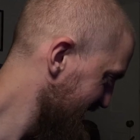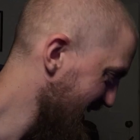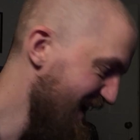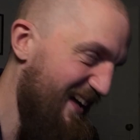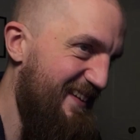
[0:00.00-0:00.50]

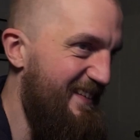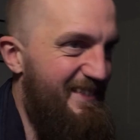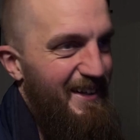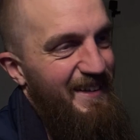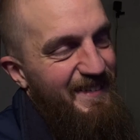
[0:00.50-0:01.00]
yeah,
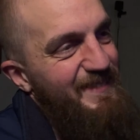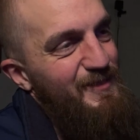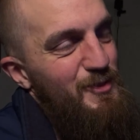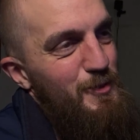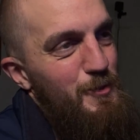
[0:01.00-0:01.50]

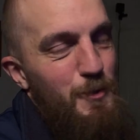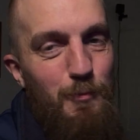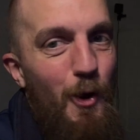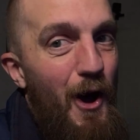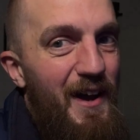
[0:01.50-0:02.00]

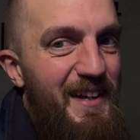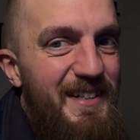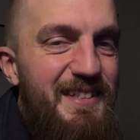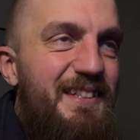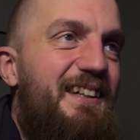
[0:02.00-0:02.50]

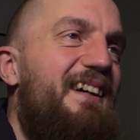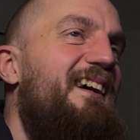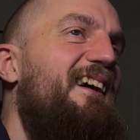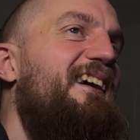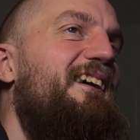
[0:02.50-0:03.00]
surprise.
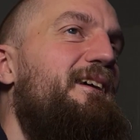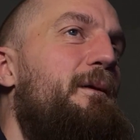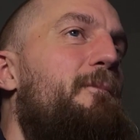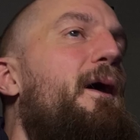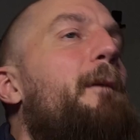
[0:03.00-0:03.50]

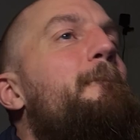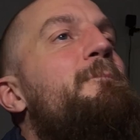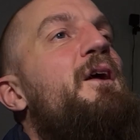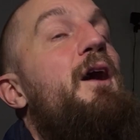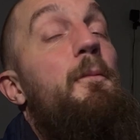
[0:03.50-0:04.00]
But
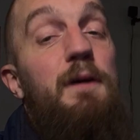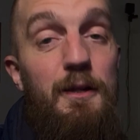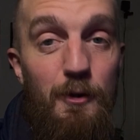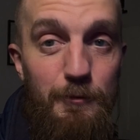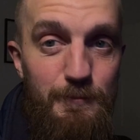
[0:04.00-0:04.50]
I'm gonna
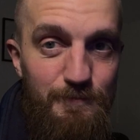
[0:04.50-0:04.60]
head off.